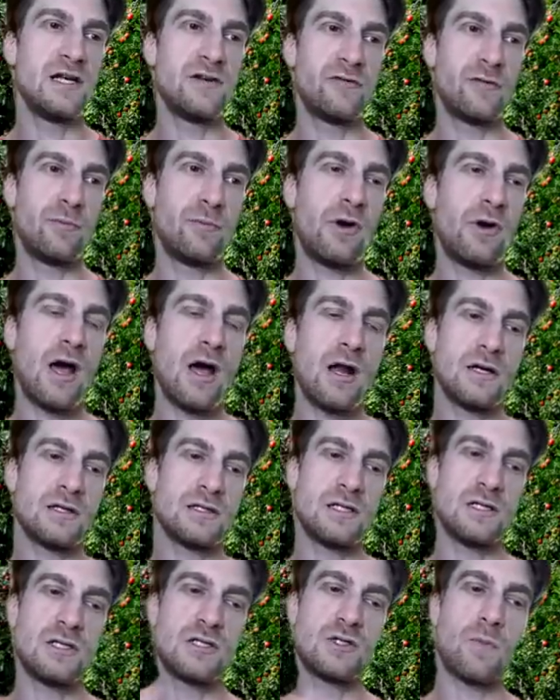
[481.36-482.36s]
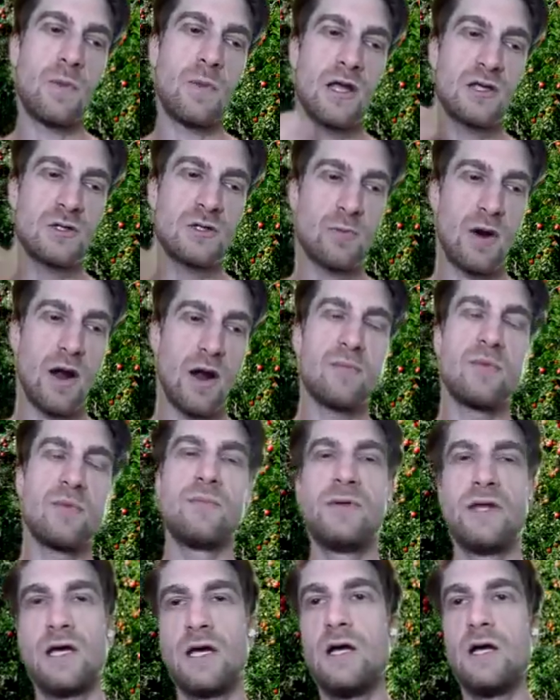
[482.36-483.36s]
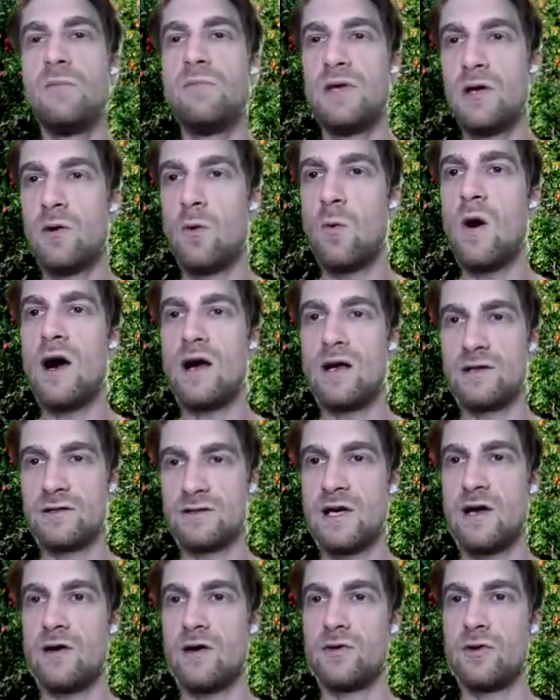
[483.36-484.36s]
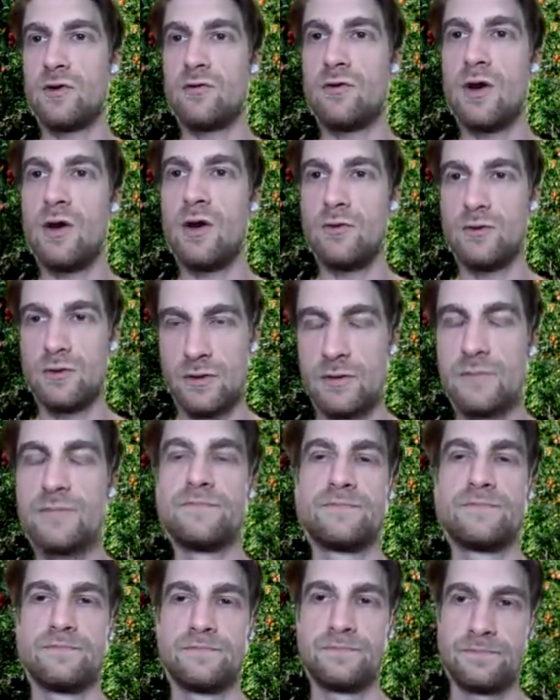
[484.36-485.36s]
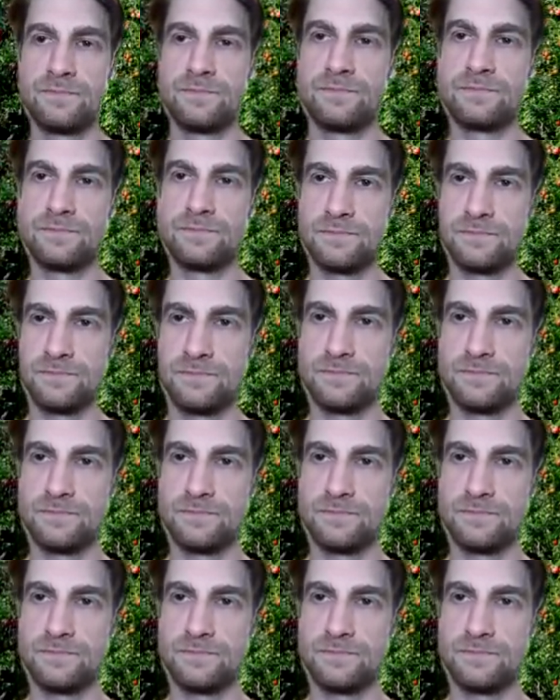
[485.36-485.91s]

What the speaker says: a very different product, and it's probably going to be a while down the road.